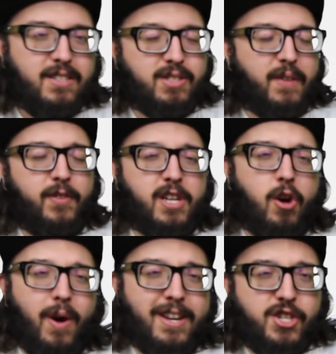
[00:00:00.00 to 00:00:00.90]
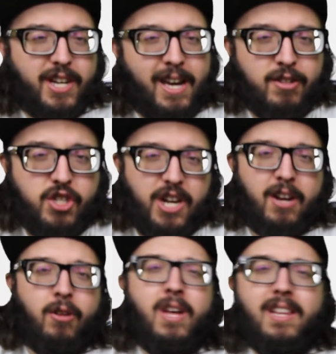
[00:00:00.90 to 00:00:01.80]
so definitely go ahead and check out his
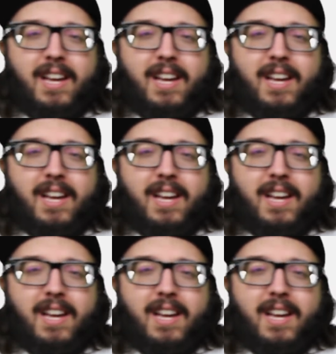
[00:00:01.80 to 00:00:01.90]
channel.